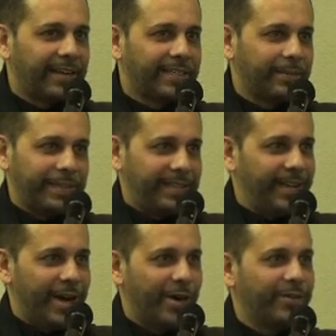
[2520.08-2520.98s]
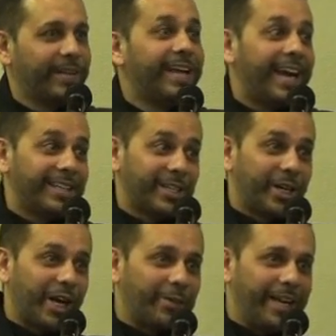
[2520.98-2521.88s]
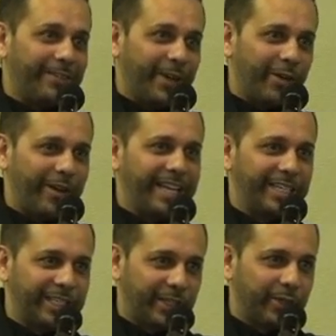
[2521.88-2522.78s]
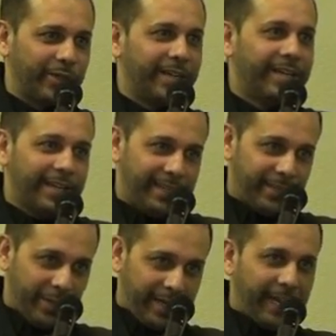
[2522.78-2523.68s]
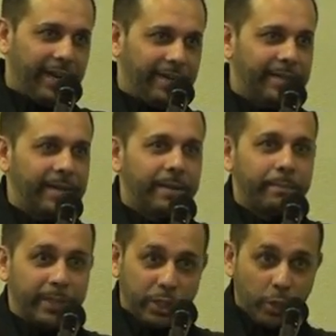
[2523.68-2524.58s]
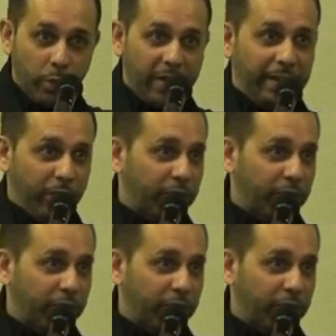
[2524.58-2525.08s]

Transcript: And the guy looks at me, no. I said, God will leave the whole religion to, to a killer, but you